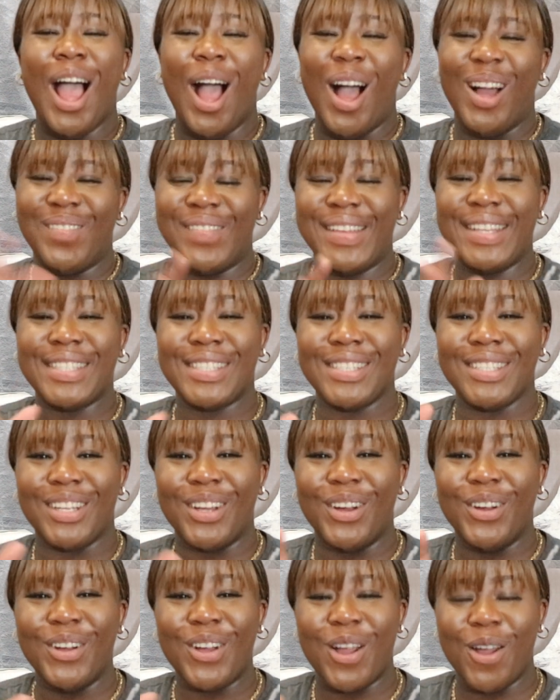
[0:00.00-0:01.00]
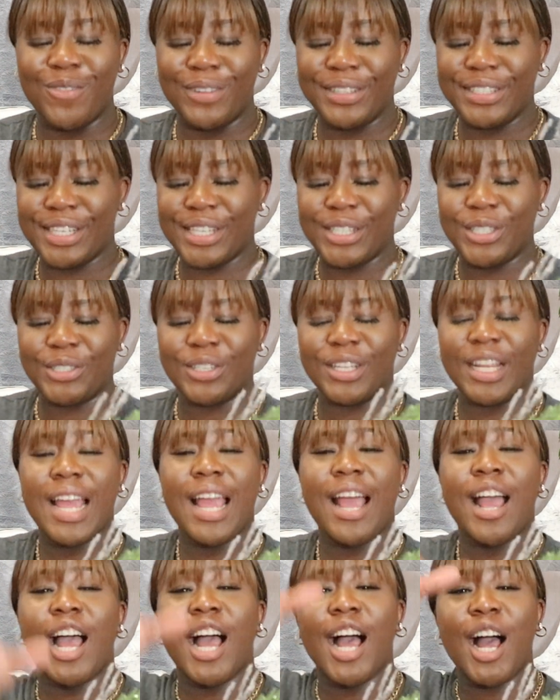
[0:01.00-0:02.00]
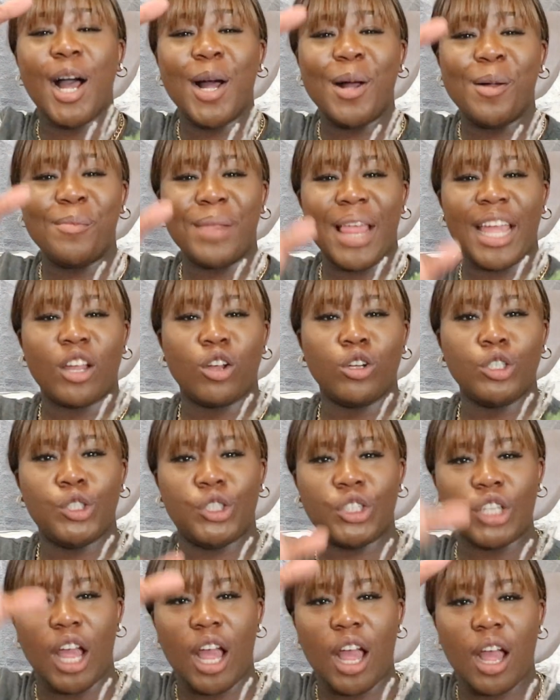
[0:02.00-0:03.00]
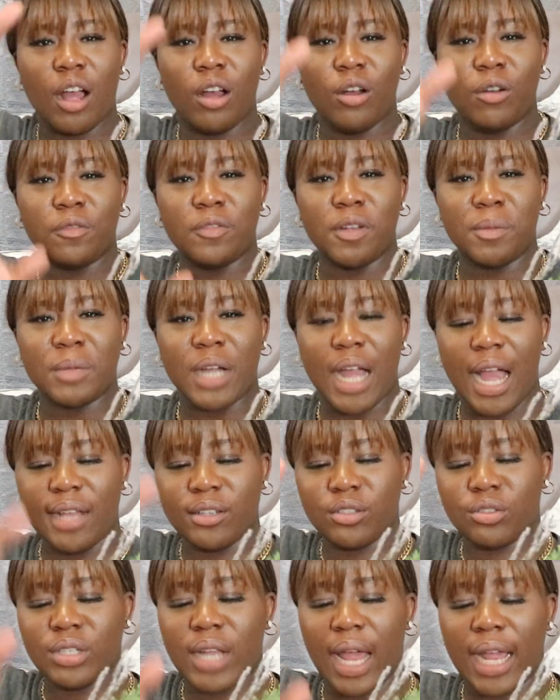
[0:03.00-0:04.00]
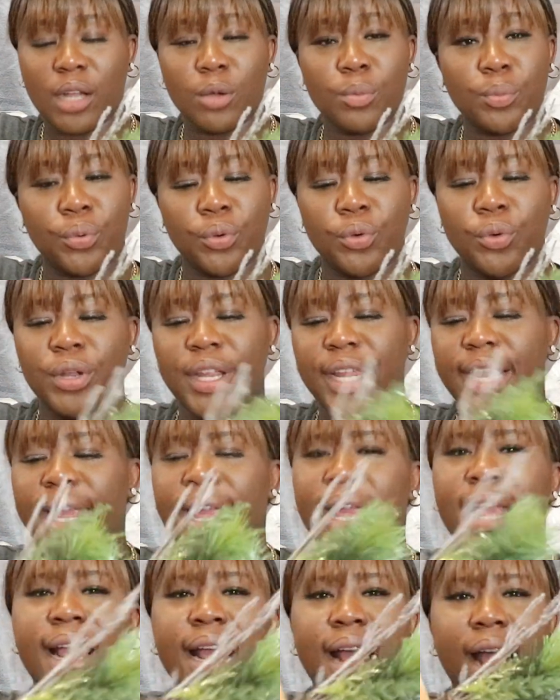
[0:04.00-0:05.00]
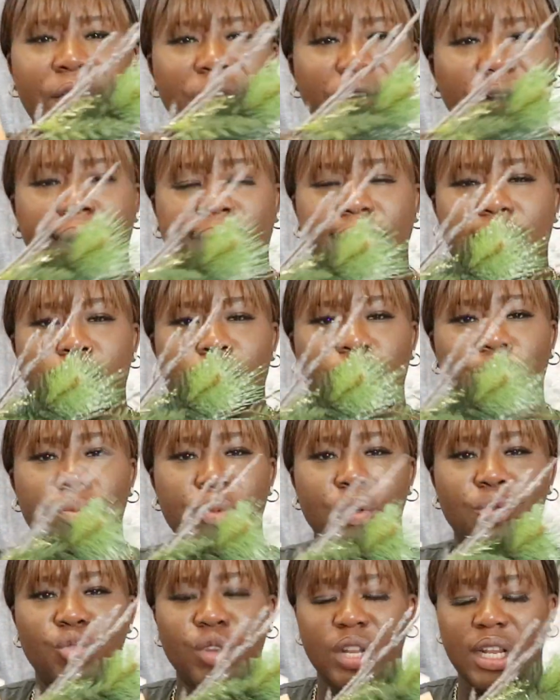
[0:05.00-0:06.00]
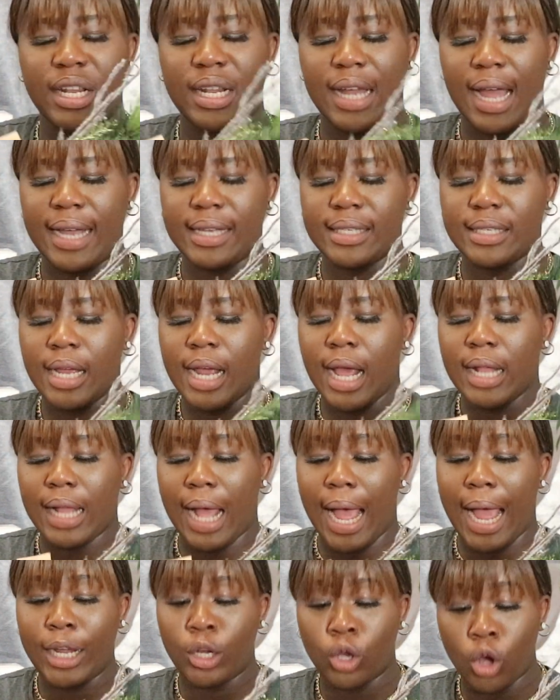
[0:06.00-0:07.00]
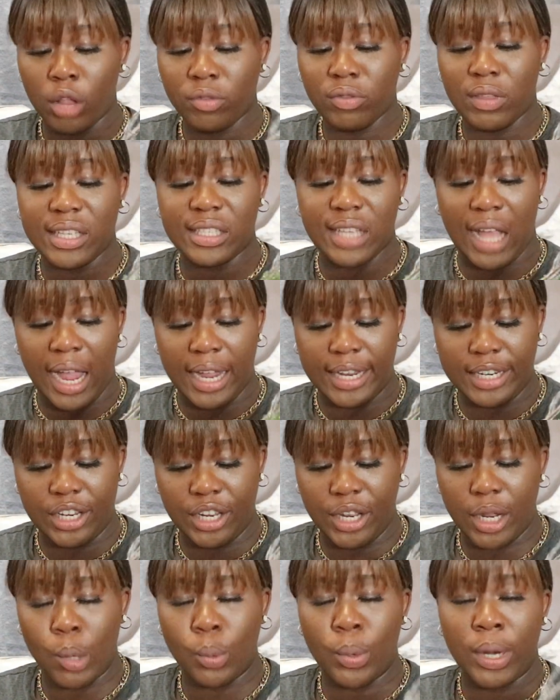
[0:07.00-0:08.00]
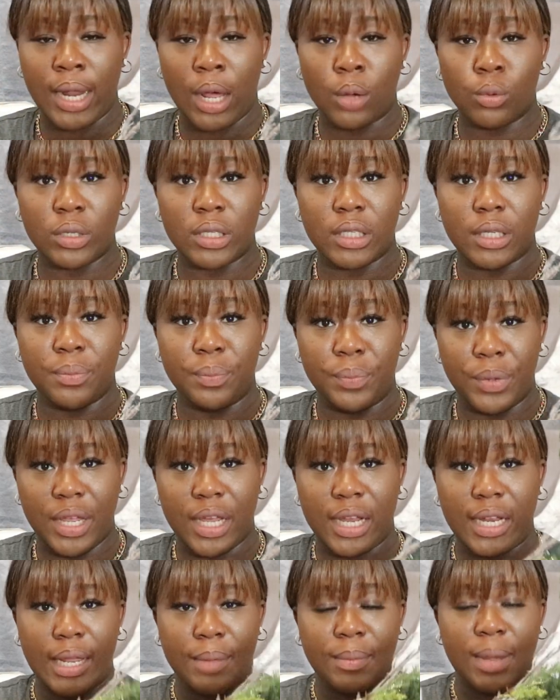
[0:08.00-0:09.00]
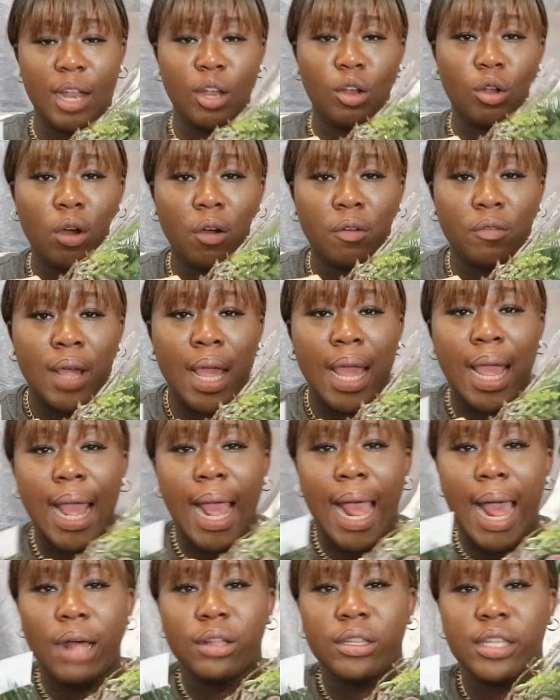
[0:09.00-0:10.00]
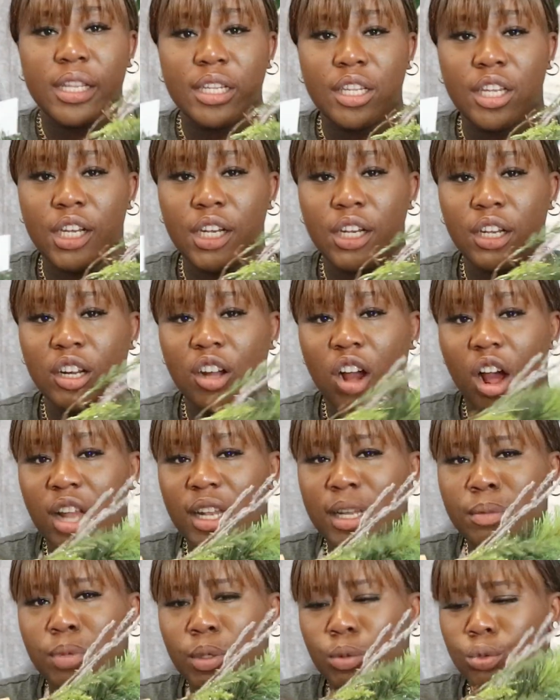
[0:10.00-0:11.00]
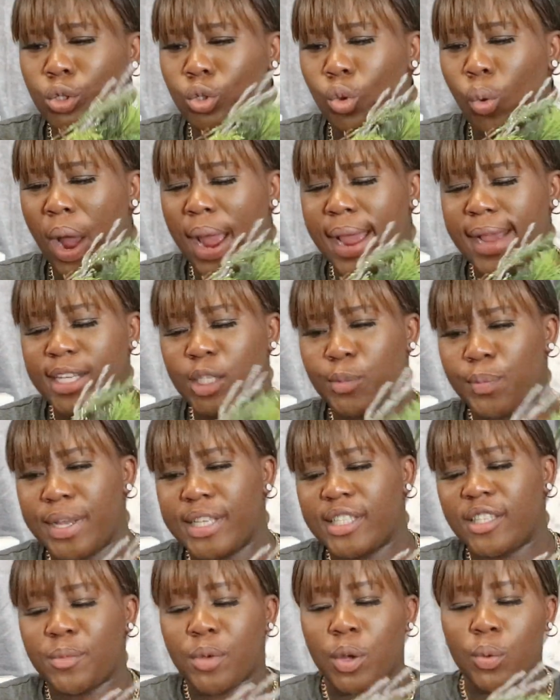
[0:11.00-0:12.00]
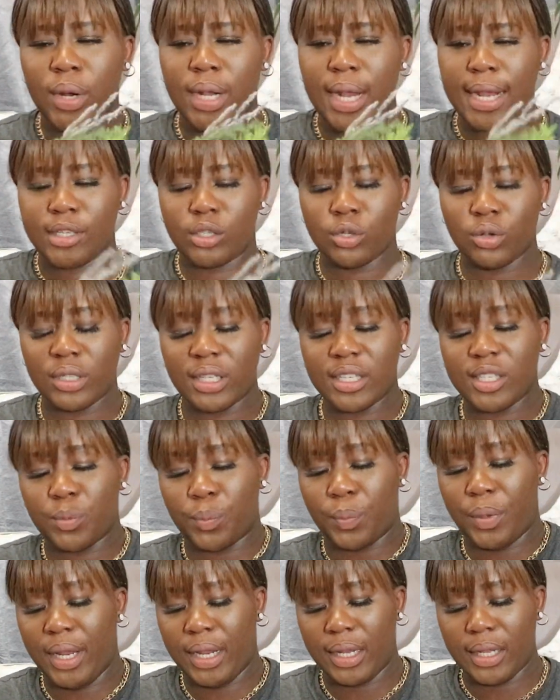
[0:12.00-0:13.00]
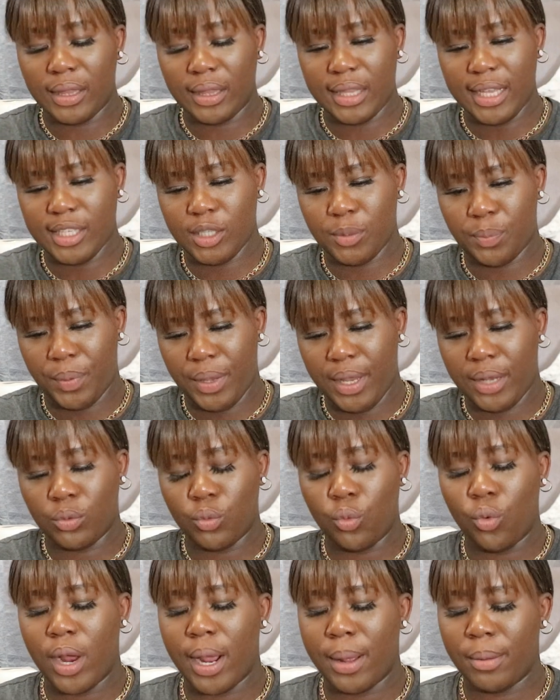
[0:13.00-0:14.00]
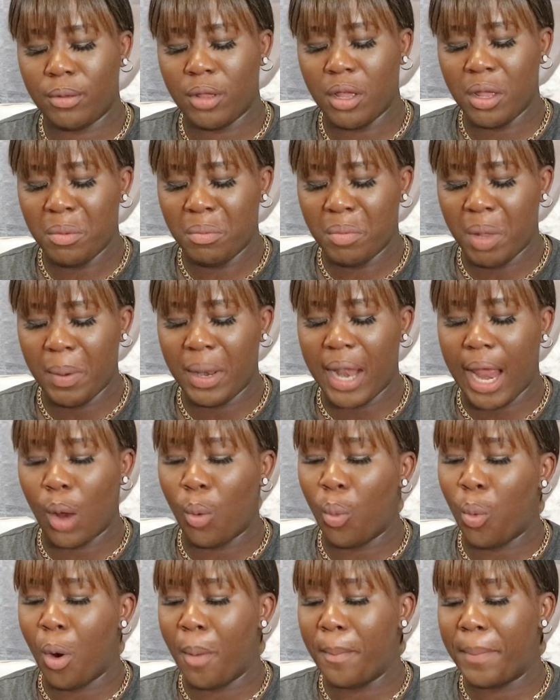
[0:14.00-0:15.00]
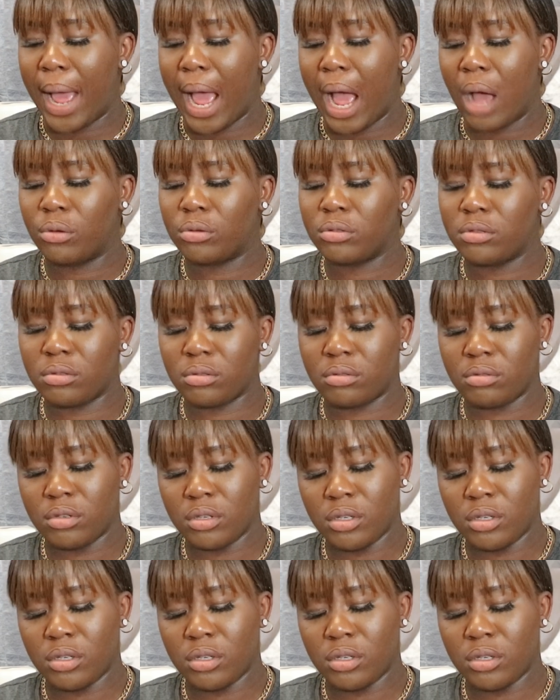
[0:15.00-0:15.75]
i'm into the old conversation um like a jar of um candle that i can pull here i feel like this would be really nice i got this idea when i was in b and i love how they did the garland but it was quite expensive but when i saw this pick this pick were maybe like one pound